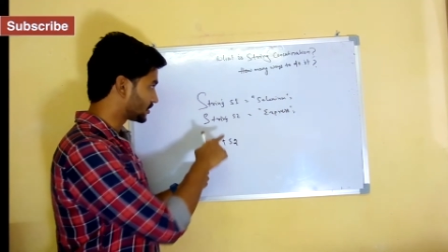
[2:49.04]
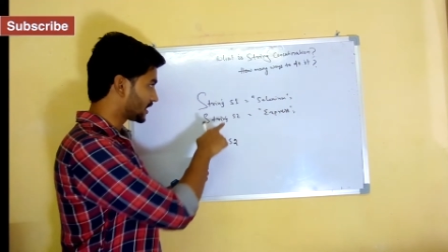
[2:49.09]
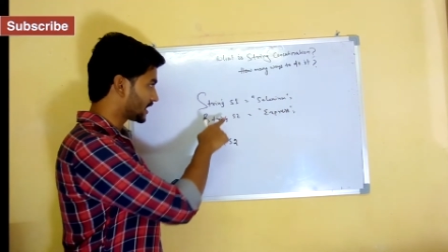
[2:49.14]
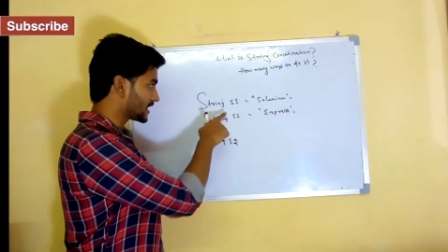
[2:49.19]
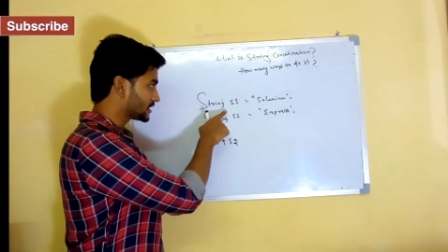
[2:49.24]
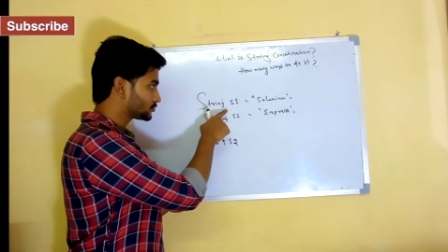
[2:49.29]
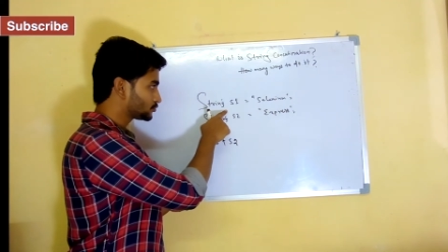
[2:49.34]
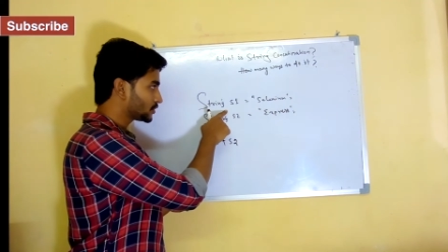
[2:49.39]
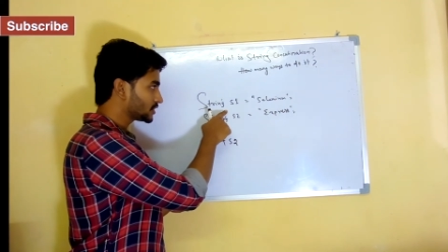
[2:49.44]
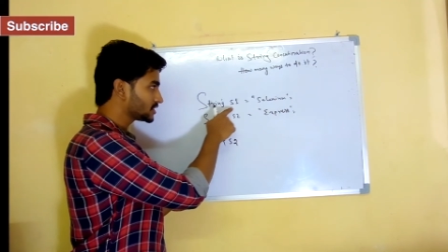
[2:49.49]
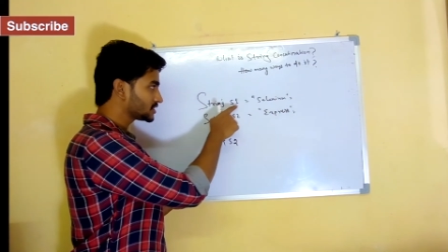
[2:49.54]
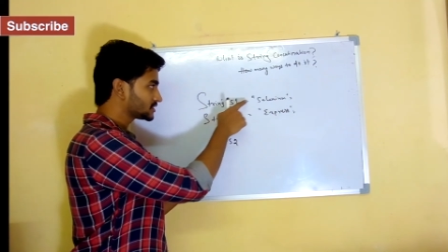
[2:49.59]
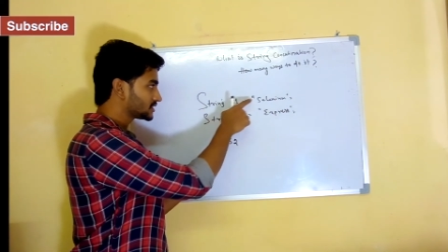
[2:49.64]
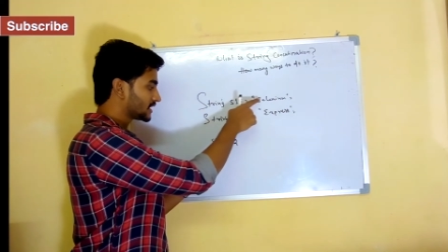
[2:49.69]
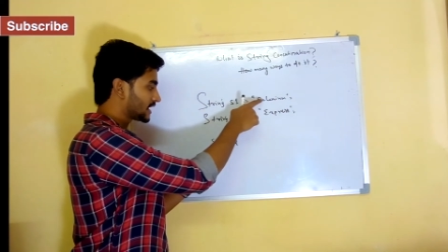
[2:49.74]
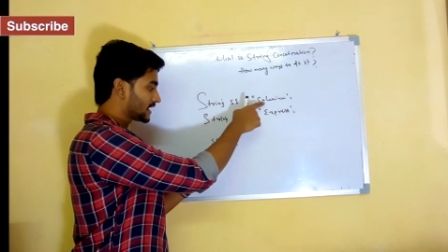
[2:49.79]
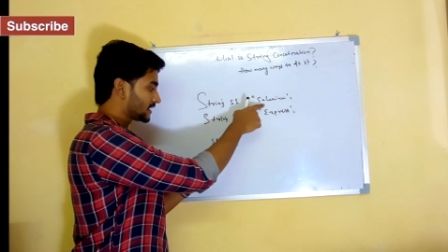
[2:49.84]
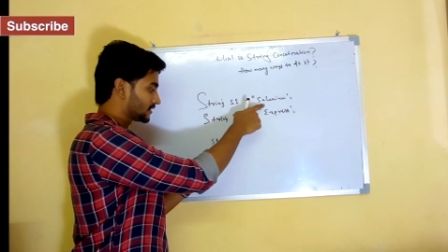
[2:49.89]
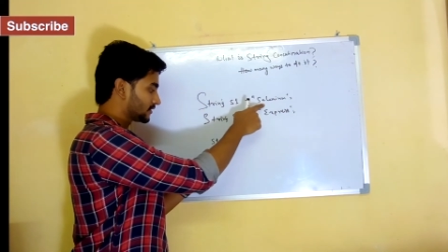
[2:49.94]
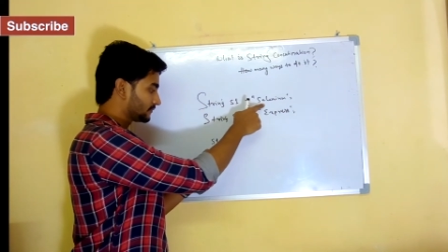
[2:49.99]
So S1 is
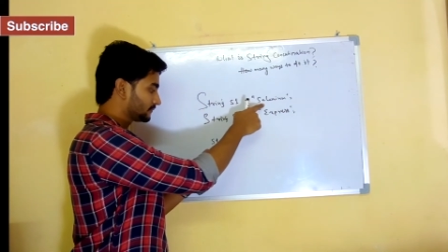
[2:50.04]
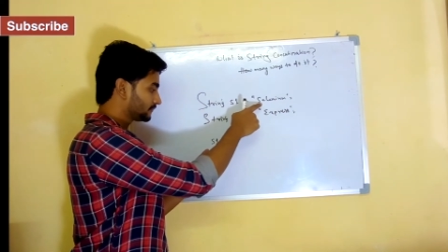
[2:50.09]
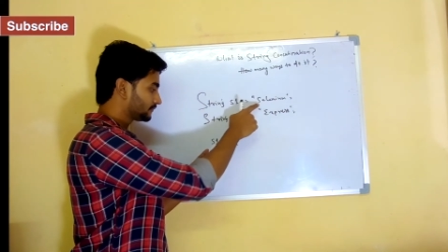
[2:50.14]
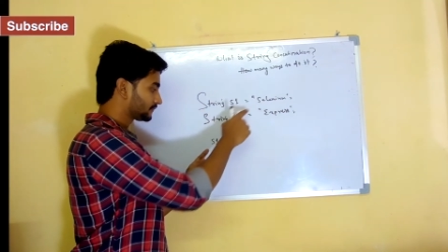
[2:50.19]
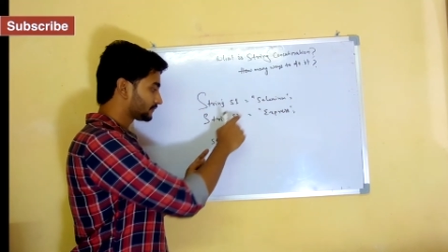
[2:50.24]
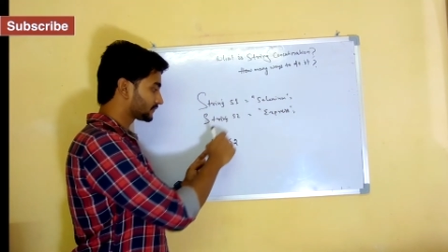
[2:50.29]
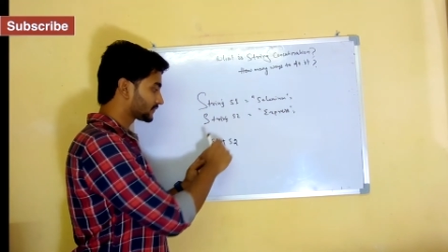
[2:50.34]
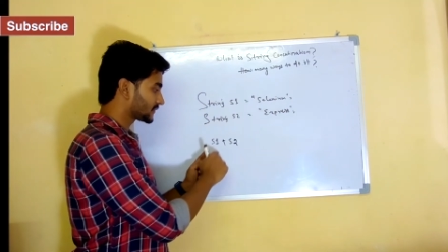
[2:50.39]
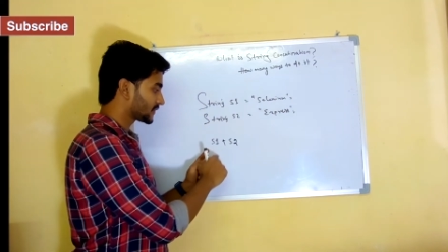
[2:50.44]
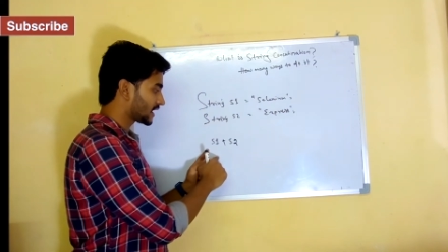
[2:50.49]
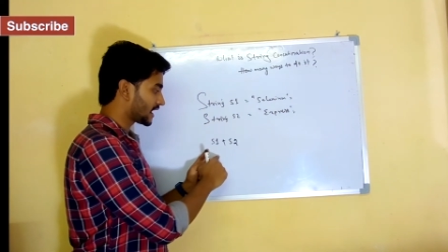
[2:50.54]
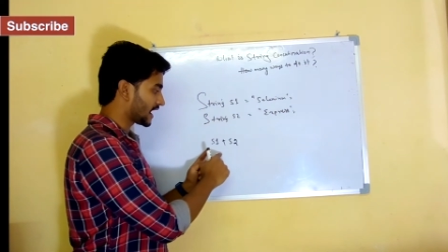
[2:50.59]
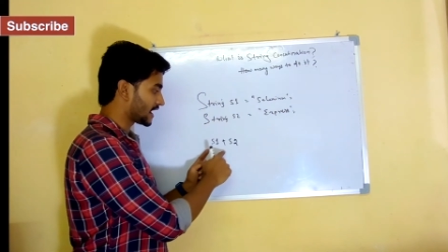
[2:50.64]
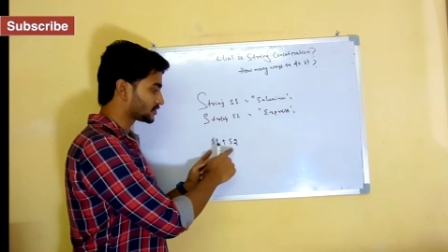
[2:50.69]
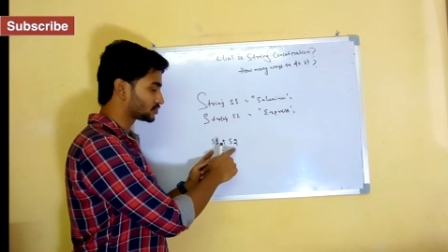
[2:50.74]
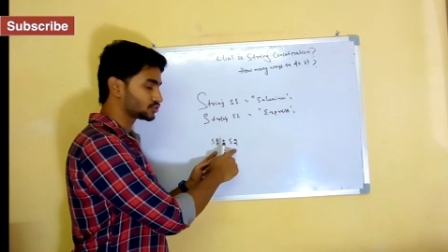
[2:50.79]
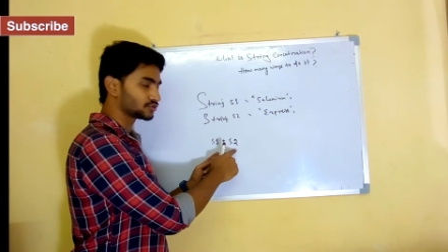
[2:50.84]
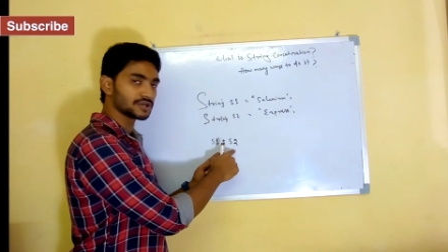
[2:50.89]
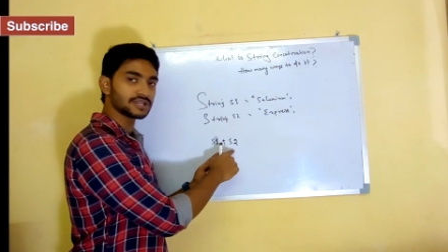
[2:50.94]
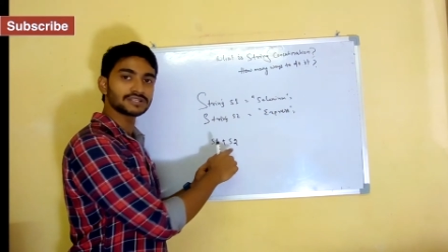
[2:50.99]
selenium,
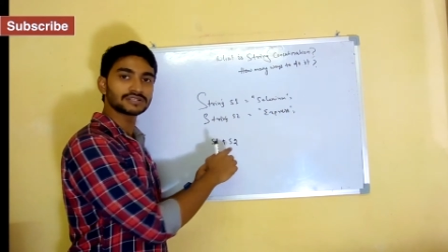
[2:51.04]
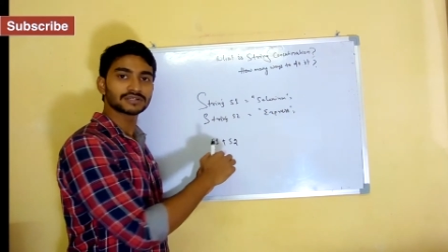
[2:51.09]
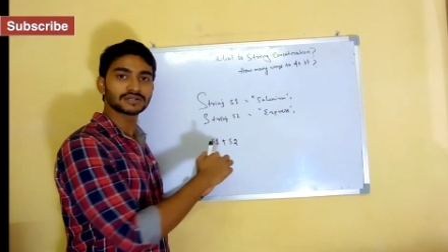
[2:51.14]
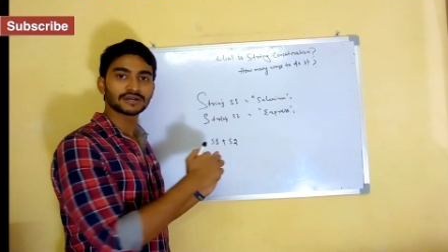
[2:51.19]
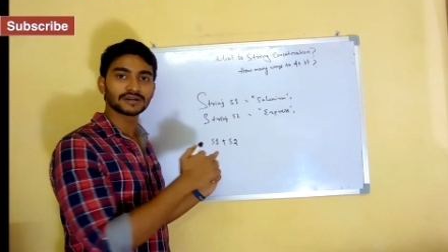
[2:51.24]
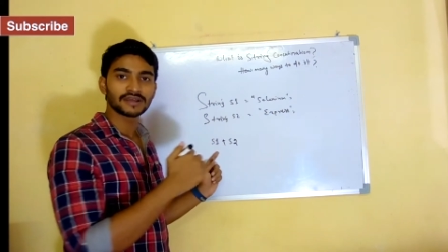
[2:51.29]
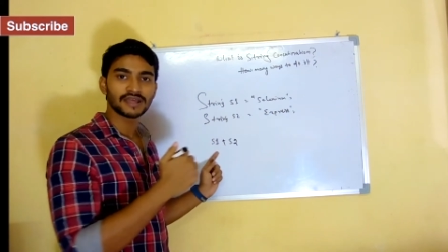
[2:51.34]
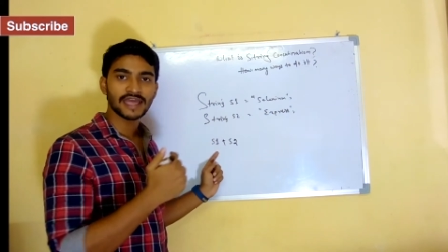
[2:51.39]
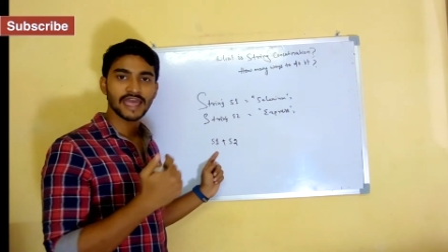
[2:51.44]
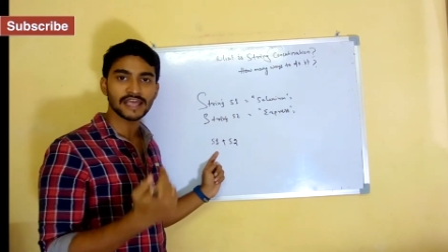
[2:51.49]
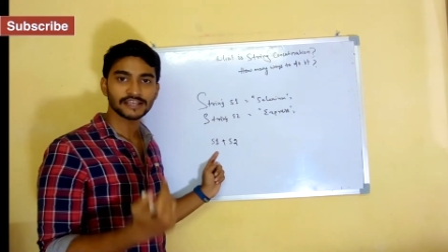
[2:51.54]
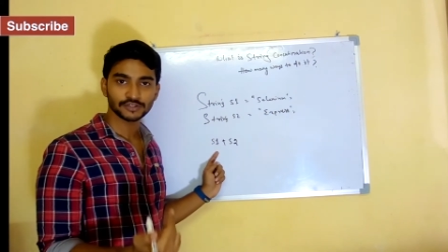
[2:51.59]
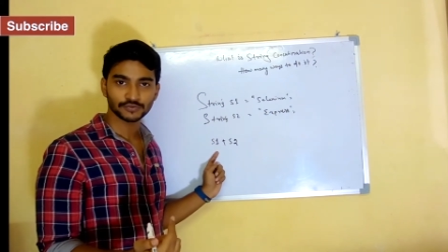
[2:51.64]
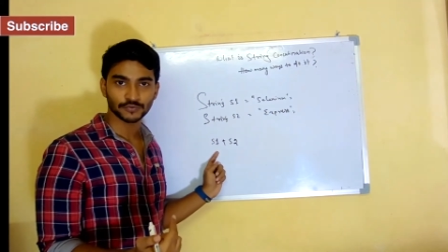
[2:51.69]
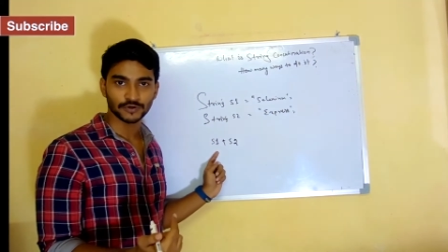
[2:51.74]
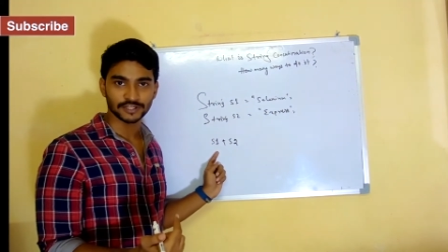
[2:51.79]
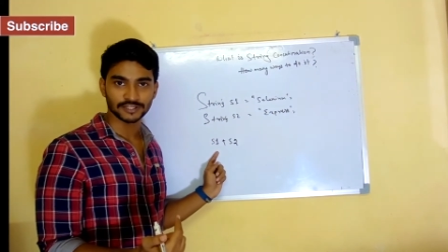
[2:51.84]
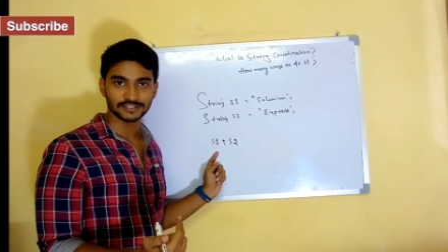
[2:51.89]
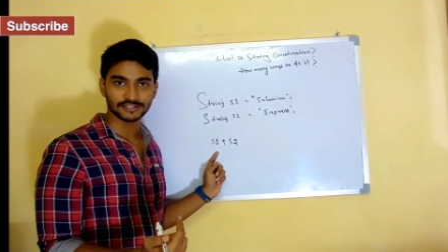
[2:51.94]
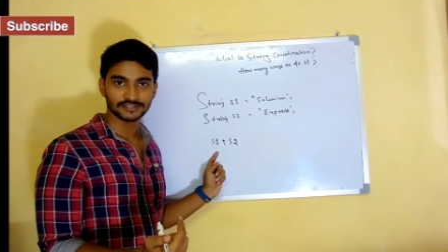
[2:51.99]
S2 is
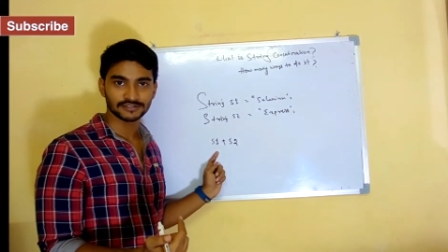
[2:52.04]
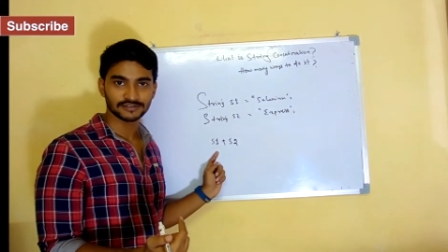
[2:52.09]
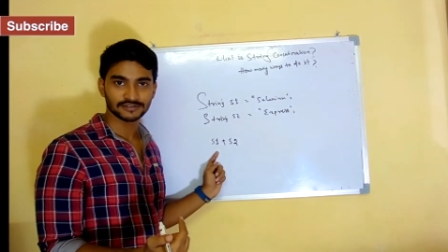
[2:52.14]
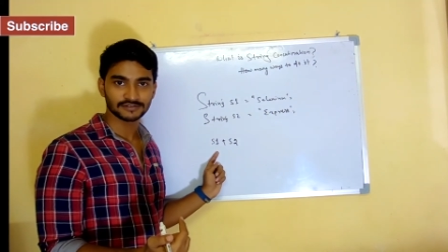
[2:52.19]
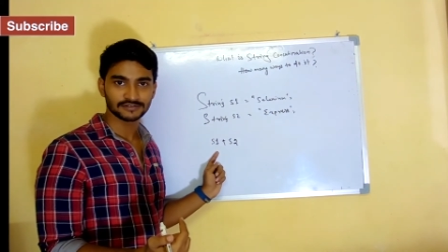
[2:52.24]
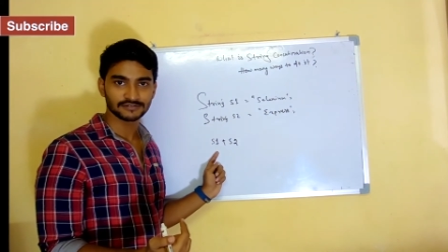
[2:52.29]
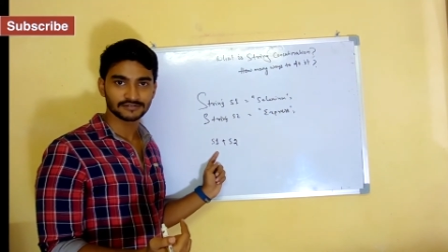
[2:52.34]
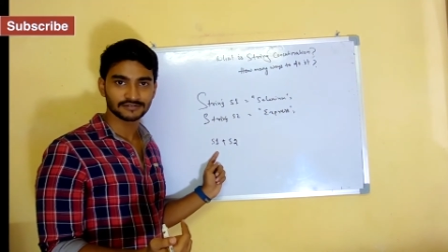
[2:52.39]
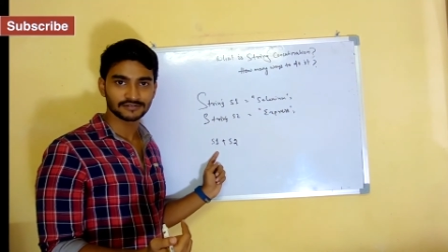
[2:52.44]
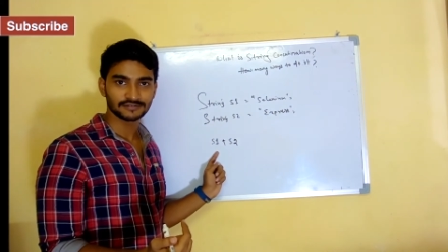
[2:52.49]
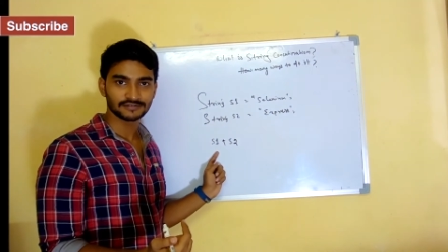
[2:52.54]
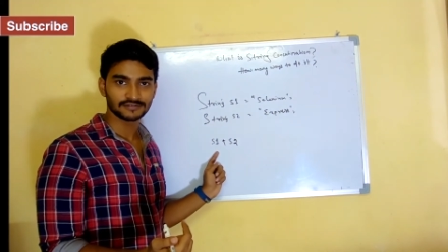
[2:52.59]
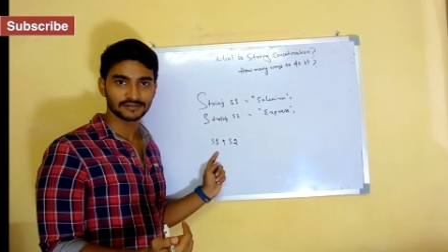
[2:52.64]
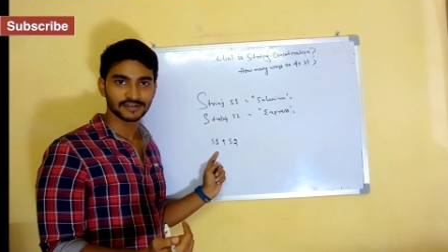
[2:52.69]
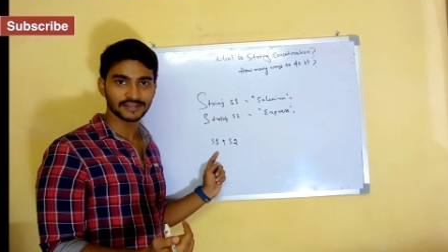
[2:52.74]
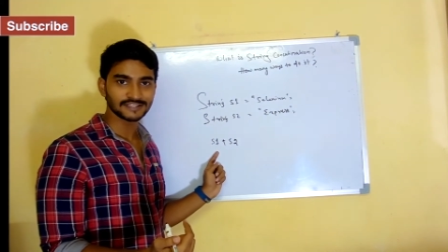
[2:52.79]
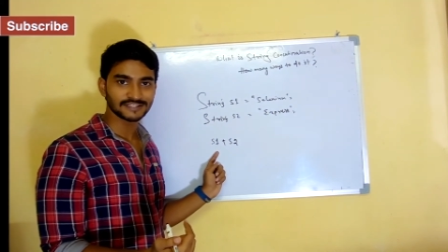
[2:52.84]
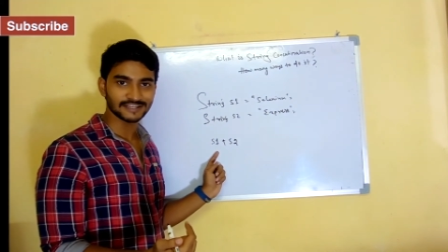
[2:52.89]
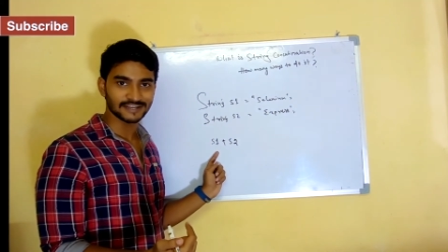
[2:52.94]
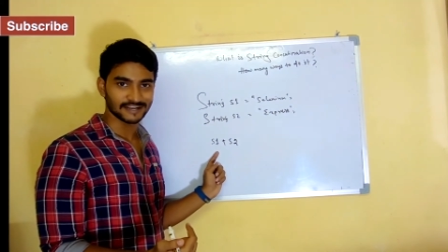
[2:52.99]
express,
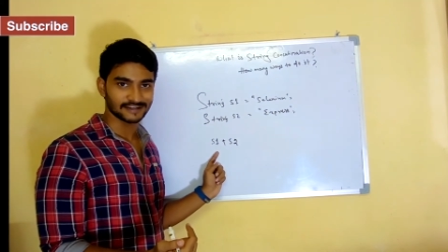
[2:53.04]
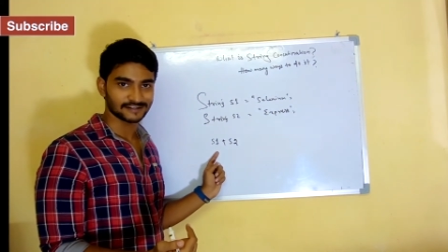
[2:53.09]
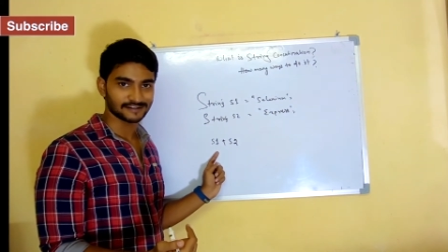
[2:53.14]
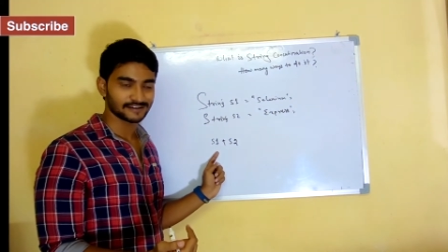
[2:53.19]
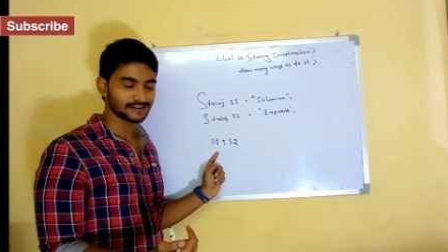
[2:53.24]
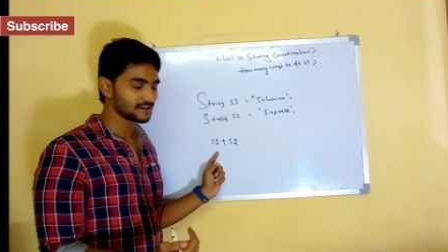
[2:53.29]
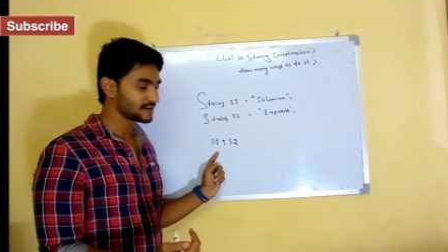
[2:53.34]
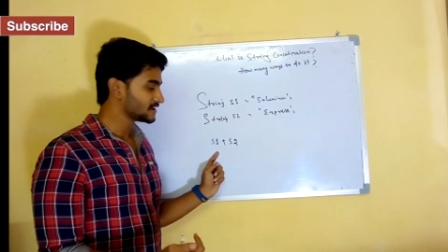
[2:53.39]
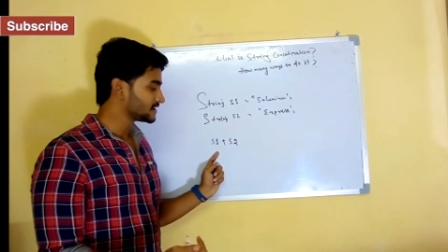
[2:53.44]
isn't it?